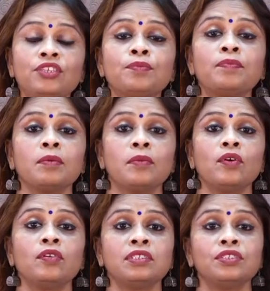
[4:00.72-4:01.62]
to
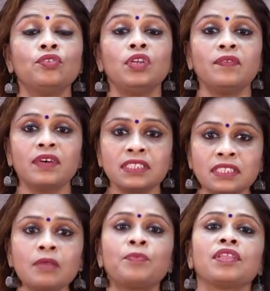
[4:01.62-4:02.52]
promote
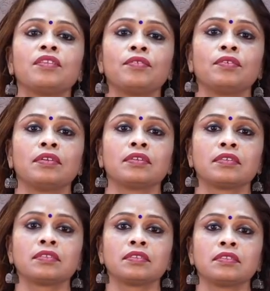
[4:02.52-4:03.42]
universal brotherhood.
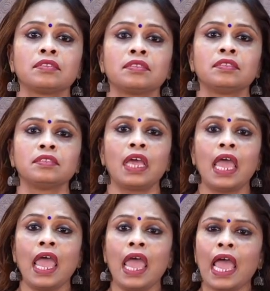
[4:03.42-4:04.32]

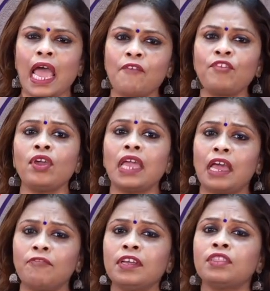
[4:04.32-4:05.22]
Have you
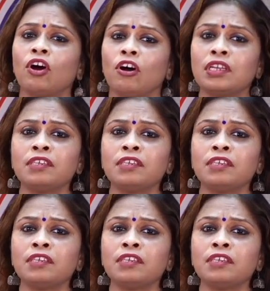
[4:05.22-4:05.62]
ever thought